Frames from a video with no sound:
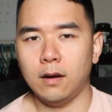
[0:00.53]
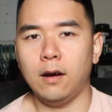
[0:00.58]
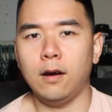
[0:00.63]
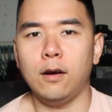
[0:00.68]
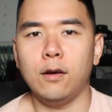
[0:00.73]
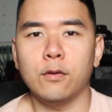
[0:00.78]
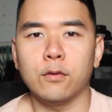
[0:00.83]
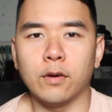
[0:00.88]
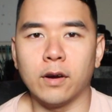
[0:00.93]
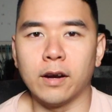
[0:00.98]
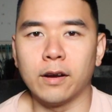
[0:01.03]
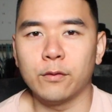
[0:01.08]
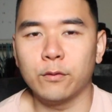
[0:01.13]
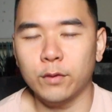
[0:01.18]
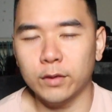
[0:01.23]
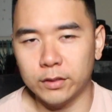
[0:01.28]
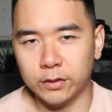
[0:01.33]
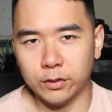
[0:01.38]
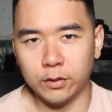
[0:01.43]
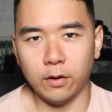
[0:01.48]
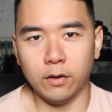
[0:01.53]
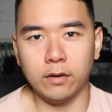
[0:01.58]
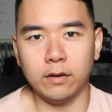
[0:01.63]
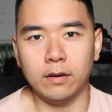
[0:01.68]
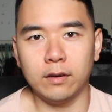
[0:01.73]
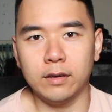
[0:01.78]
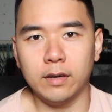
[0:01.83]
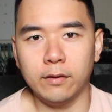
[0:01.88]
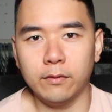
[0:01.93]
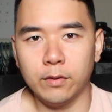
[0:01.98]
Alright, what's going
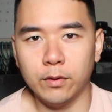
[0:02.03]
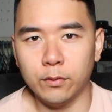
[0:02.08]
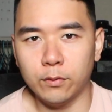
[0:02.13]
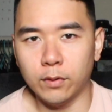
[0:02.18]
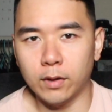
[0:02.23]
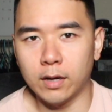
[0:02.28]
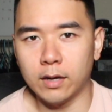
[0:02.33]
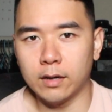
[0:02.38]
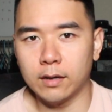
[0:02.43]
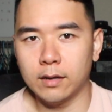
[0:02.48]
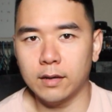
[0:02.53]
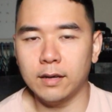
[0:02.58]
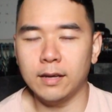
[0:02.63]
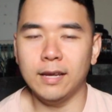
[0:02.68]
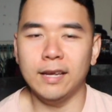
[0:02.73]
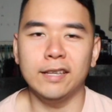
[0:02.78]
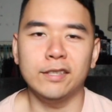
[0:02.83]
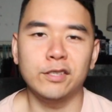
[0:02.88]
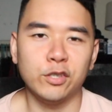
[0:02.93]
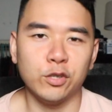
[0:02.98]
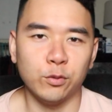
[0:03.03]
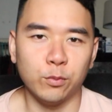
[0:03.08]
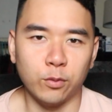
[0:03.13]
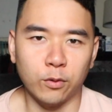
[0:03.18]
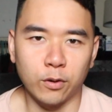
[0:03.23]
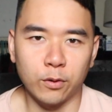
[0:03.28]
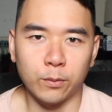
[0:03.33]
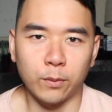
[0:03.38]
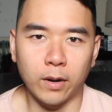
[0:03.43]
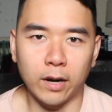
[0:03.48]
on everyone? It's your
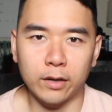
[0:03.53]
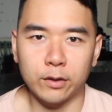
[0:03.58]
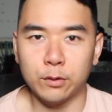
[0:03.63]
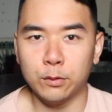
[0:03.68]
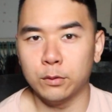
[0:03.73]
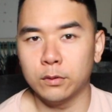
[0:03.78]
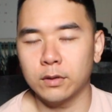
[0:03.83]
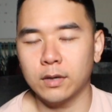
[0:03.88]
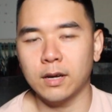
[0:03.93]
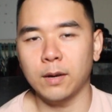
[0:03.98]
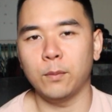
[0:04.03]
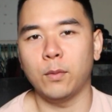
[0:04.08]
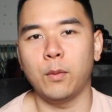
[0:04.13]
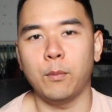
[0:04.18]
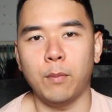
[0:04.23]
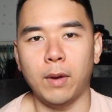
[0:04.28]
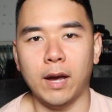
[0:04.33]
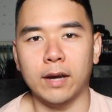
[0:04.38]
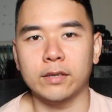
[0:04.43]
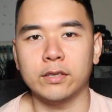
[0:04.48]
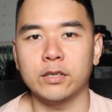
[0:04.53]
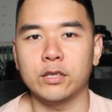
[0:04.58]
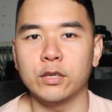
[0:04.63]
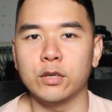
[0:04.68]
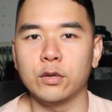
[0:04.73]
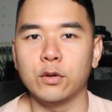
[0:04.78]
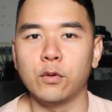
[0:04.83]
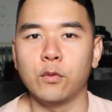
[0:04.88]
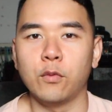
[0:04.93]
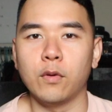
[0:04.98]
boy Michael coming back to
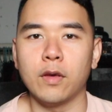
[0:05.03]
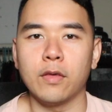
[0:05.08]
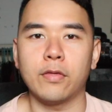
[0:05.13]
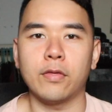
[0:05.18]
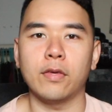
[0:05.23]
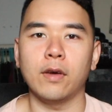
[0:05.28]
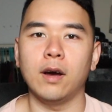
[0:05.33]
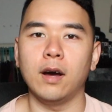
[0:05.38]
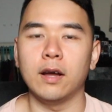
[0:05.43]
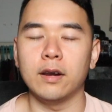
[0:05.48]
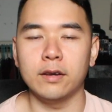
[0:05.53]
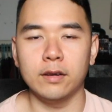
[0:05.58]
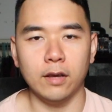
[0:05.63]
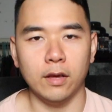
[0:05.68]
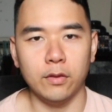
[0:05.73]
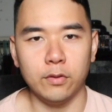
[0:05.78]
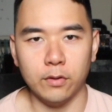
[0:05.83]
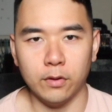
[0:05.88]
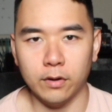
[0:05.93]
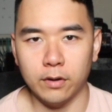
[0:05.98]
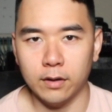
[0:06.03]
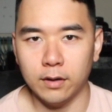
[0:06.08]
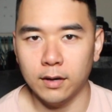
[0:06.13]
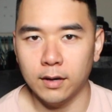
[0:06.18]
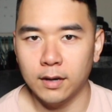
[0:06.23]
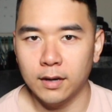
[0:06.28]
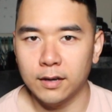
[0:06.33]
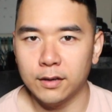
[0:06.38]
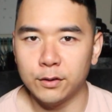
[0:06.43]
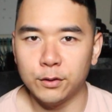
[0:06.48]
you with another
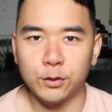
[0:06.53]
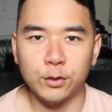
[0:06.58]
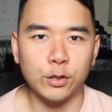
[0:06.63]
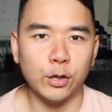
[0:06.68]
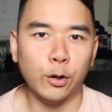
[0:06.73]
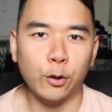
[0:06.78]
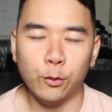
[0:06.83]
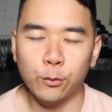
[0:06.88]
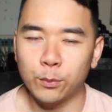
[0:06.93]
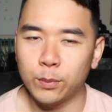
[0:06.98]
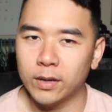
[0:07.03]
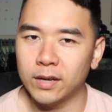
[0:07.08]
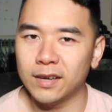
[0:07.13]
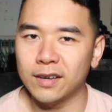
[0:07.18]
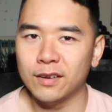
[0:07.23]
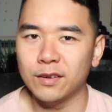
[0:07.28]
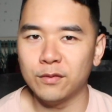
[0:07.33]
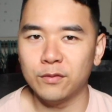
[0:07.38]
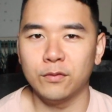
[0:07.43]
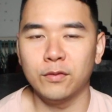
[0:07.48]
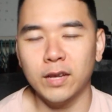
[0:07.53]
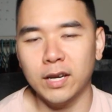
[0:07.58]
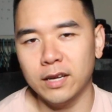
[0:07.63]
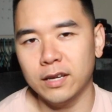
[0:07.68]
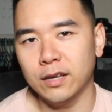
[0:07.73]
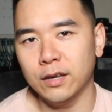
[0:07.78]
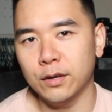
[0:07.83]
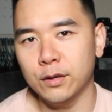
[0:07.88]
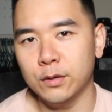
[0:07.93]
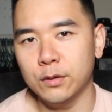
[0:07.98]
dope
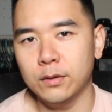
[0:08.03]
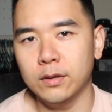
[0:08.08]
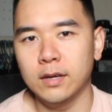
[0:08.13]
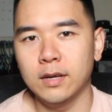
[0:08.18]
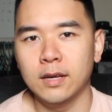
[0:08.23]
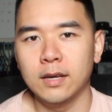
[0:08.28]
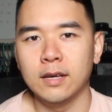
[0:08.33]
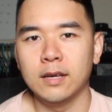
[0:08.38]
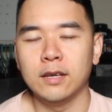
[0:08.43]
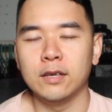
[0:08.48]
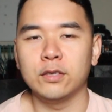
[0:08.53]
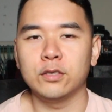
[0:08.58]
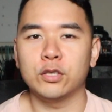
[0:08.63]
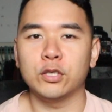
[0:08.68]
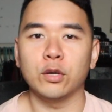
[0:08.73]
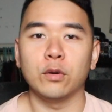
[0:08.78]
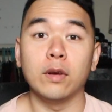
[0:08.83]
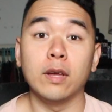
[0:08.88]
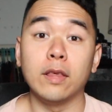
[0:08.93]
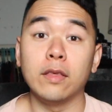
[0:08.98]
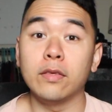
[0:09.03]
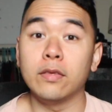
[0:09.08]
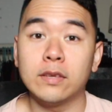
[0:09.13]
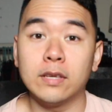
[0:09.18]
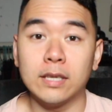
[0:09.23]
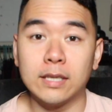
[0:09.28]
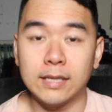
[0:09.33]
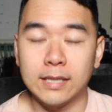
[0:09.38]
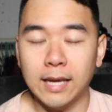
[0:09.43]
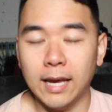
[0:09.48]
video. So in
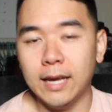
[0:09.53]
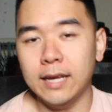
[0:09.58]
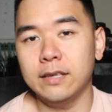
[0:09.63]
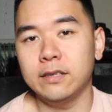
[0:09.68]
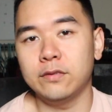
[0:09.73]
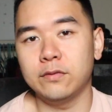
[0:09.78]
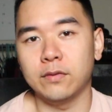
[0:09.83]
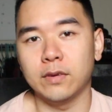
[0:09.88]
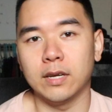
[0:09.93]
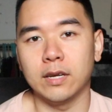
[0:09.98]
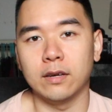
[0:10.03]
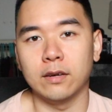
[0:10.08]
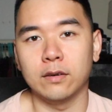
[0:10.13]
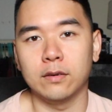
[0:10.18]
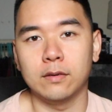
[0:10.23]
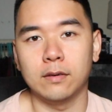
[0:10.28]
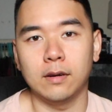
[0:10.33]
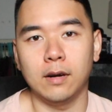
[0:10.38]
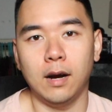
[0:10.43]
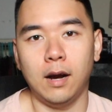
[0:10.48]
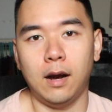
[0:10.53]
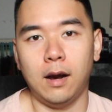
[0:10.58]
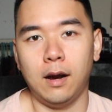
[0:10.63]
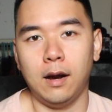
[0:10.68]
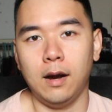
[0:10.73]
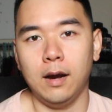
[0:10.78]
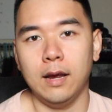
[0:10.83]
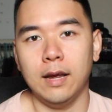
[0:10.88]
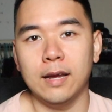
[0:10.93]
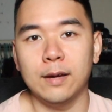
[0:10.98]
today's video,
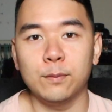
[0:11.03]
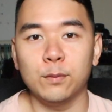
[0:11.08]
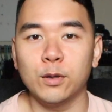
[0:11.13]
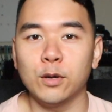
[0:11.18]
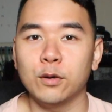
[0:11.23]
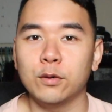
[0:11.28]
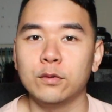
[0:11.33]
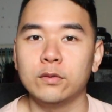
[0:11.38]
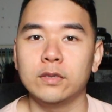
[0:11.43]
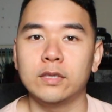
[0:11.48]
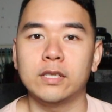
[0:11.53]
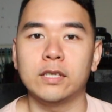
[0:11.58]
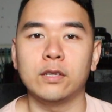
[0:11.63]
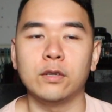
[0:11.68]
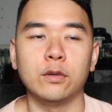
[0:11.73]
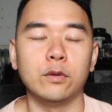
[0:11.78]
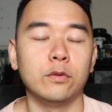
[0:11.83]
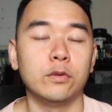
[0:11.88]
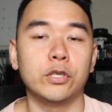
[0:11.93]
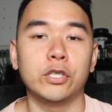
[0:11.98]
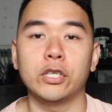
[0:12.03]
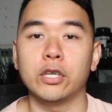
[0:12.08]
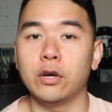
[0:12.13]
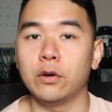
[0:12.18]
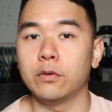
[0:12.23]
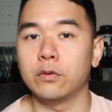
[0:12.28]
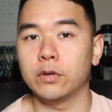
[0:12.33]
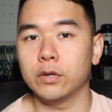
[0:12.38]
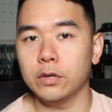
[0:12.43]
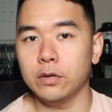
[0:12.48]
I am going to
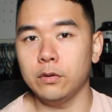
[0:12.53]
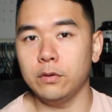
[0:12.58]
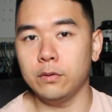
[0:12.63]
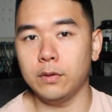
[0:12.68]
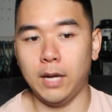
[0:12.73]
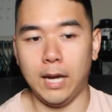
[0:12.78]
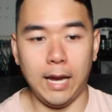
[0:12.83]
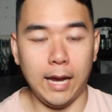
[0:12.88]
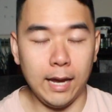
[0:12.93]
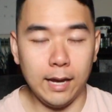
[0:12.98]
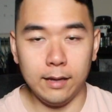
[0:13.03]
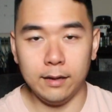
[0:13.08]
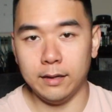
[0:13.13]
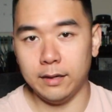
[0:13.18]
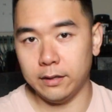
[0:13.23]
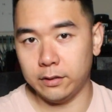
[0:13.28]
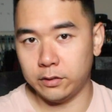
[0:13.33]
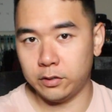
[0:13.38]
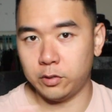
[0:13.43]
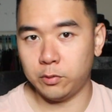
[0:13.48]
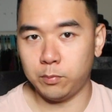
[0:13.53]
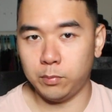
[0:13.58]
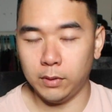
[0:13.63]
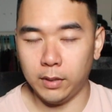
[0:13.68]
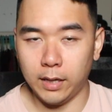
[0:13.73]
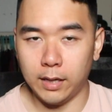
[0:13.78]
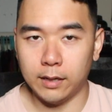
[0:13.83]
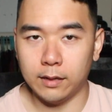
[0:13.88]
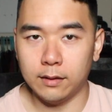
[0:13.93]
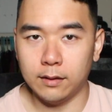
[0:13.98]
show you and
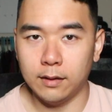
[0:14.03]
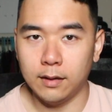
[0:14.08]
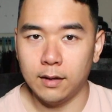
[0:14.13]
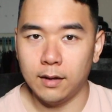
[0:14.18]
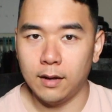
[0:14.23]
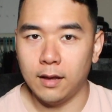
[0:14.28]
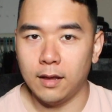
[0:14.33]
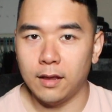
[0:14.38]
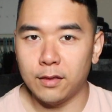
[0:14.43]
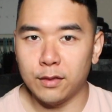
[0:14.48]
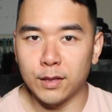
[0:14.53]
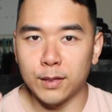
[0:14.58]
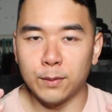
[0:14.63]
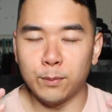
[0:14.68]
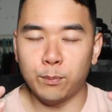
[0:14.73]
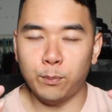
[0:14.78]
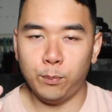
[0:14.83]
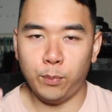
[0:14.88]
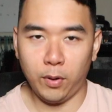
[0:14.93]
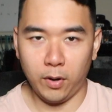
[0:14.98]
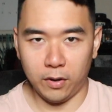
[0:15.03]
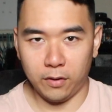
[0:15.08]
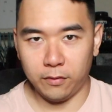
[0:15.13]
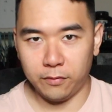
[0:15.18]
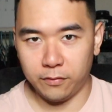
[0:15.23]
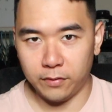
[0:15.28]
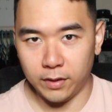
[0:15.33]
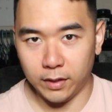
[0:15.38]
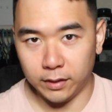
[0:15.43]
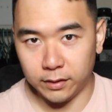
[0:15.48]
explain the
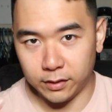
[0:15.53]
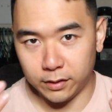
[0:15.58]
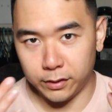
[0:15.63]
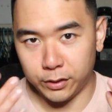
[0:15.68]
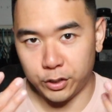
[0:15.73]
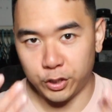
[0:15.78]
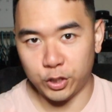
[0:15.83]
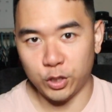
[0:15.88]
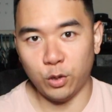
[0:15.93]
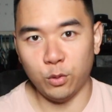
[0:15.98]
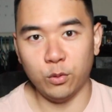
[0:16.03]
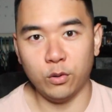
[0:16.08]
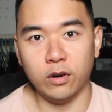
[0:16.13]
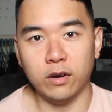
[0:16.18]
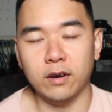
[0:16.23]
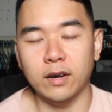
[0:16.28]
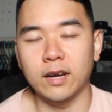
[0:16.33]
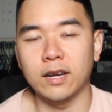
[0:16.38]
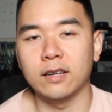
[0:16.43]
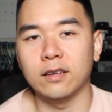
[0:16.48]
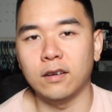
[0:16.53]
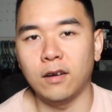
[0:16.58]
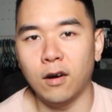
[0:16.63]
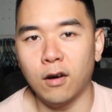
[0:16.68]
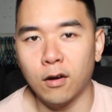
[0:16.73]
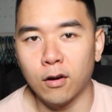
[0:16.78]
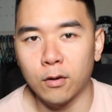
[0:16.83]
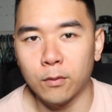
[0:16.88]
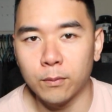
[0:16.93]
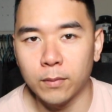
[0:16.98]
perfect shoulder and
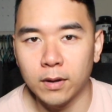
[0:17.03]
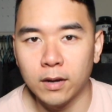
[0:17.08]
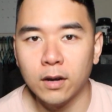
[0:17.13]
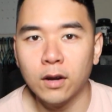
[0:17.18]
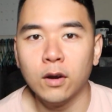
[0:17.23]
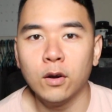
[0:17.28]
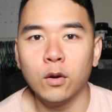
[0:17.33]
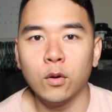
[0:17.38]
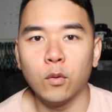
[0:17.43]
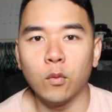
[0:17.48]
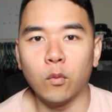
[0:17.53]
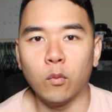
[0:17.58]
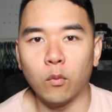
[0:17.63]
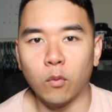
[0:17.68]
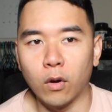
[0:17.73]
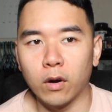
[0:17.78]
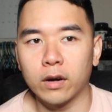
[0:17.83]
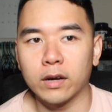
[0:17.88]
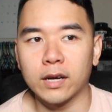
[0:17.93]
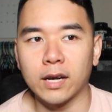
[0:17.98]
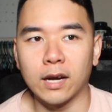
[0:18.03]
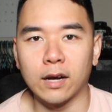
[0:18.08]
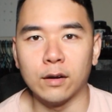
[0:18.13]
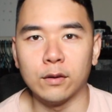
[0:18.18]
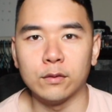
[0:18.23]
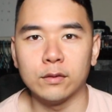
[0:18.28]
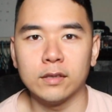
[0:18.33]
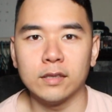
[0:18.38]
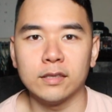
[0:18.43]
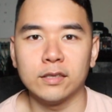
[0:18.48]
arm
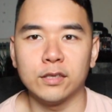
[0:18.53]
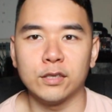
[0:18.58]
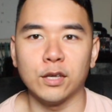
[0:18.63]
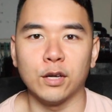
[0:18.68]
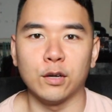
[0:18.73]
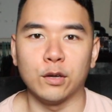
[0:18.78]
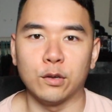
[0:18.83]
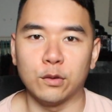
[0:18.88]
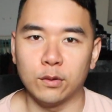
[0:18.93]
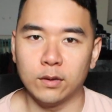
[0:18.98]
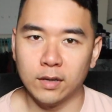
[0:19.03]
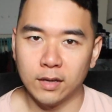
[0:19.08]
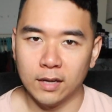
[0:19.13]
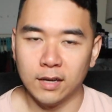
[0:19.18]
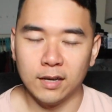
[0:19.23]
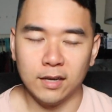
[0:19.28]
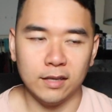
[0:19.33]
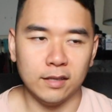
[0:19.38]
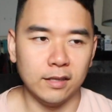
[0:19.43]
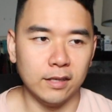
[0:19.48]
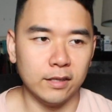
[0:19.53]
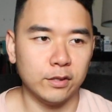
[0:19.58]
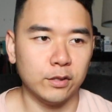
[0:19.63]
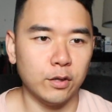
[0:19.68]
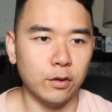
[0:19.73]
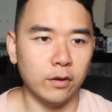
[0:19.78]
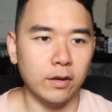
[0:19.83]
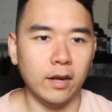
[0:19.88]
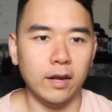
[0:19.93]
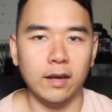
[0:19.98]
workout. So let's
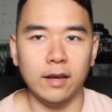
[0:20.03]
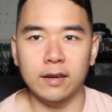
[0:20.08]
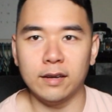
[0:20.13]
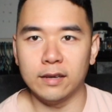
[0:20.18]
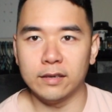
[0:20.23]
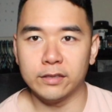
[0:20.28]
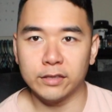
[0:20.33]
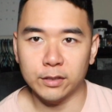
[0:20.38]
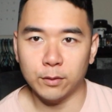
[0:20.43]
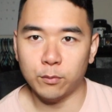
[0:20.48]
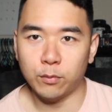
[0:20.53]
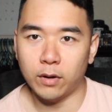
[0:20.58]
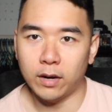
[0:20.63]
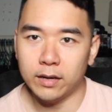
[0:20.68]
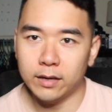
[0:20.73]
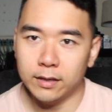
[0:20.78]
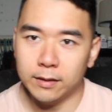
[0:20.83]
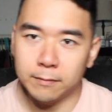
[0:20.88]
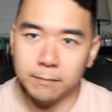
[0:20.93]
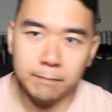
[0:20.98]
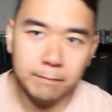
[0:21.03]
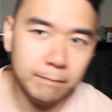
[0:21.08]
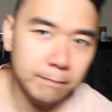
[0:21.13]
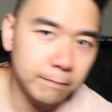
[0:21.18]
go ahead and jump right in.